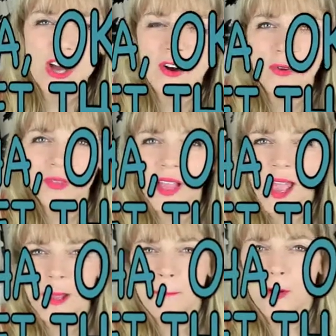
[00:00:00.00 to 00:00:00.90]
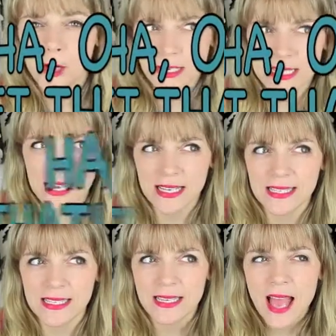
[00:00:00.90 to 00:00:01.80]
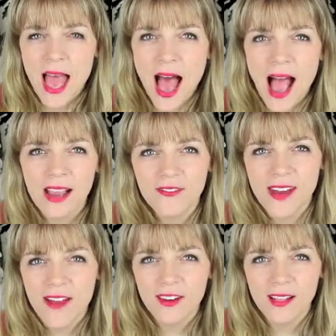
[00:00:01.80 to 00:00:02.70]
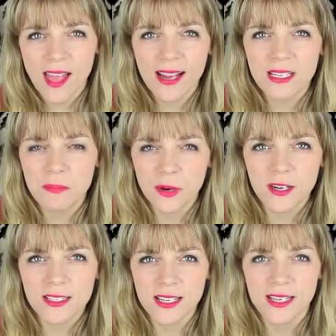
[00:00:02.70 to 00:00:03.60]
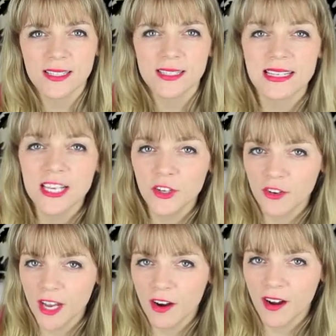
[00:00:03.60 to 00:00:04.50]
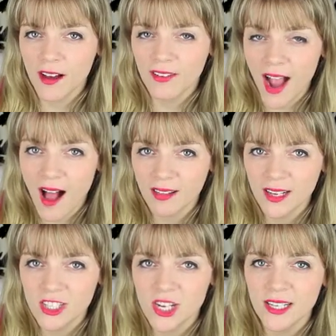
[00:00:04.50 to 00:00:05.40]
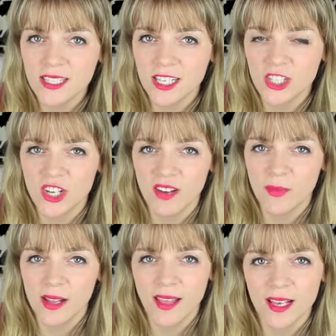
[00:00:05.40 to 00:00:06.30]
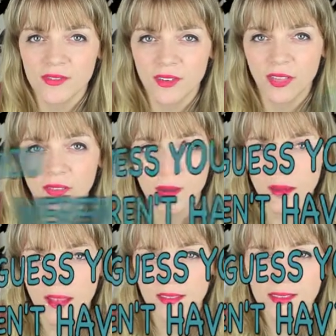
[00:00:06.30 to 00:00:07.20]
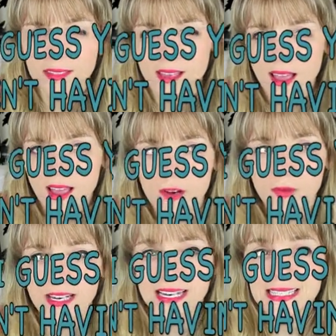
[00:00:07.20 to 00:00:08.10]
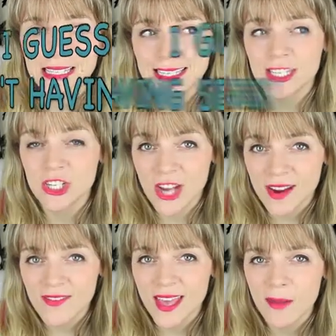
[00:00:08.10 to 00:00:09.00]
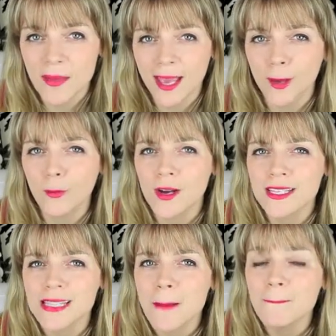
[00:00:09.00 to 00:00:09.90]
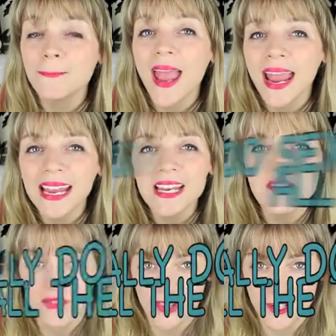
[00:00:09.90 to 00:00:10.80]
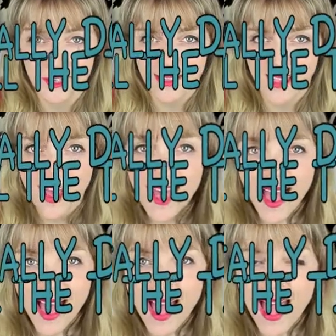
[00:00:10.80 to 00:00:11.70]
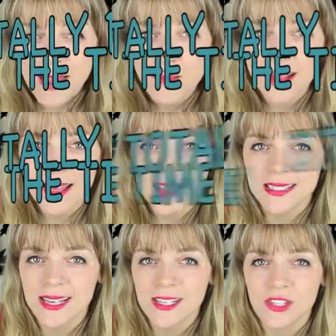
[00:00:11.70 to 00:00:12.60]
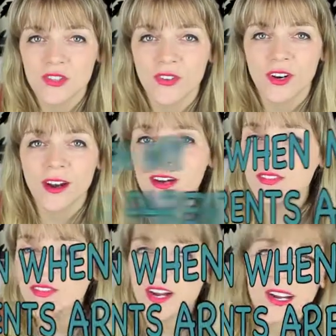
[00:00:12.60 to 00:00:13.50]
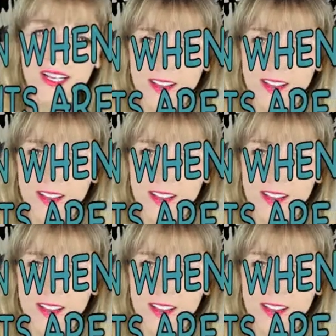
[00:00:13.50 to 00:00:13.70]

don't like purses. I've never liked purses. Senior year of college, I didn't shave my legs for three months. And when I did shave them, it was painful and my legs itched for a very